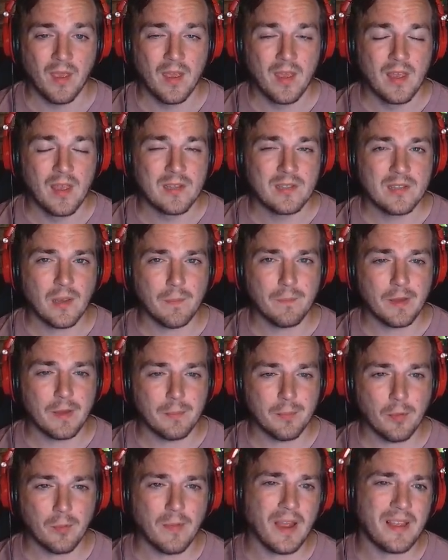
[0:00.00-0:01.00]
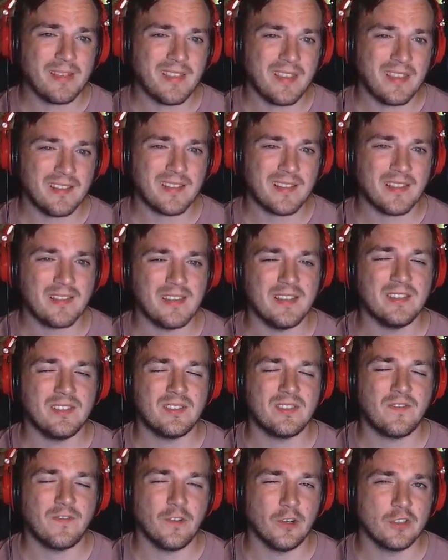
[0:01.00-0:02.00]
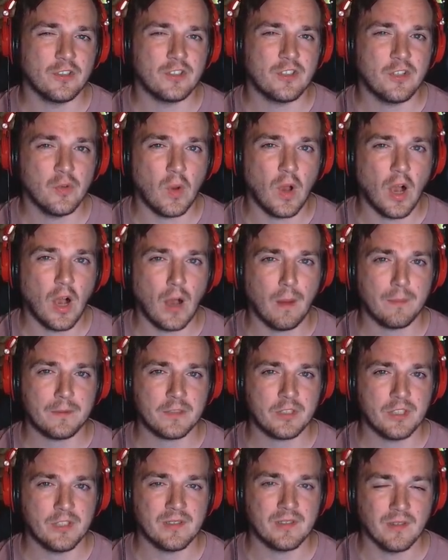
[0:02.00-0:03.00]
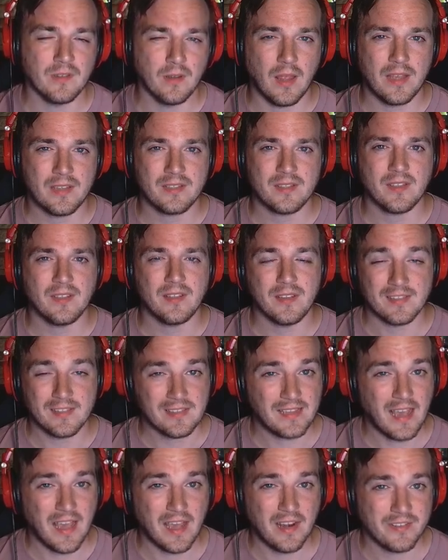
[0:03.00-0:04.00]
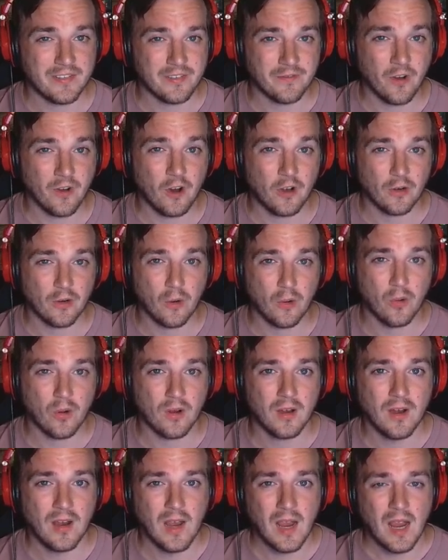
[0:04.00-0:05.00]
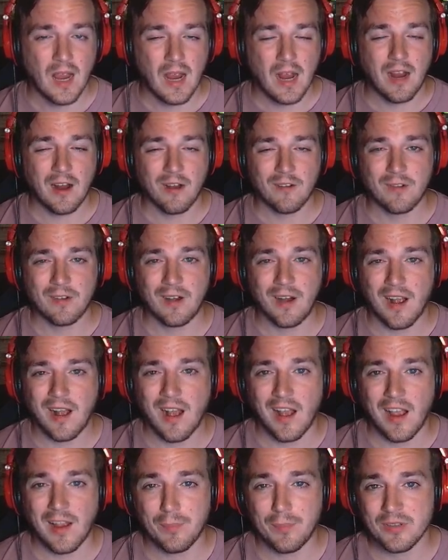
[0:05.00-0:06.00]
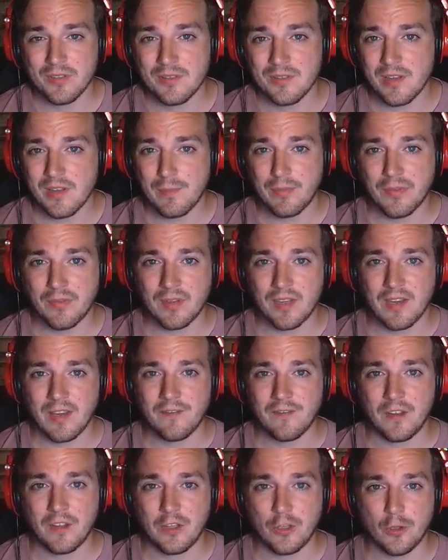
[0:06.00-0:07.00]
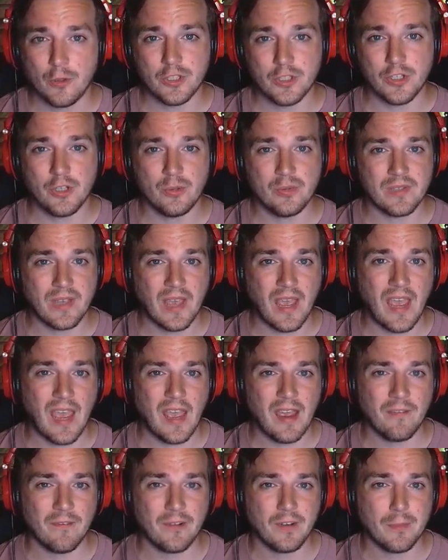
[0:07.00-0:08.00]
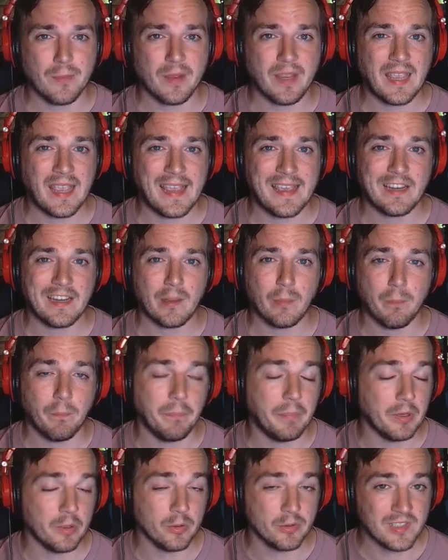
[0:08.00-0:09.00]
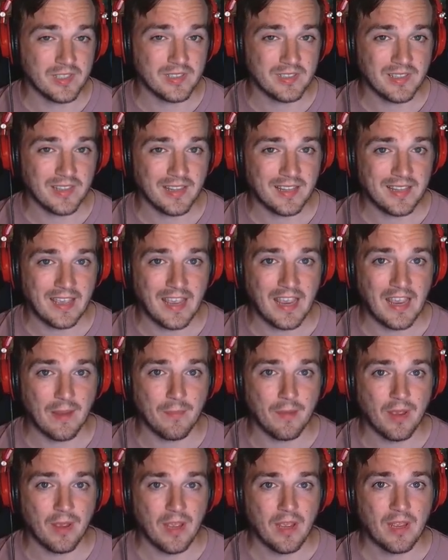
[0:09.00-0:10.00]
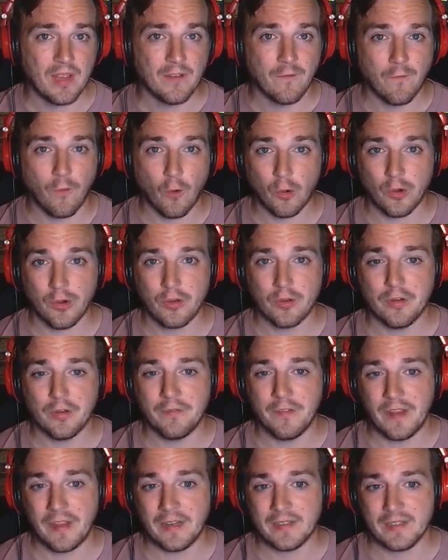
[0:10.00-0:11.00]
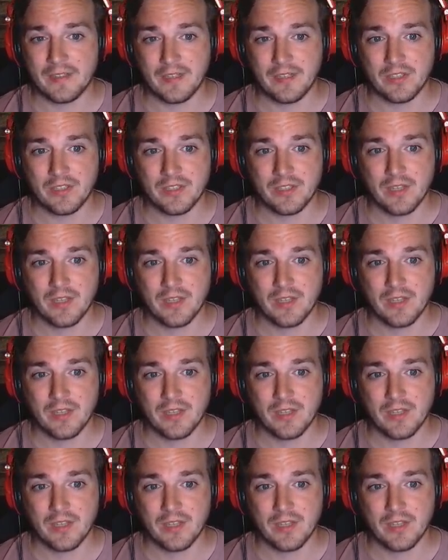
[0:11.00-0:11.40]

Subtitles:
Some people might think that these first two options lessen the status of hardcore. However, I personally believe you should use every mechanic built into the game for your advantage.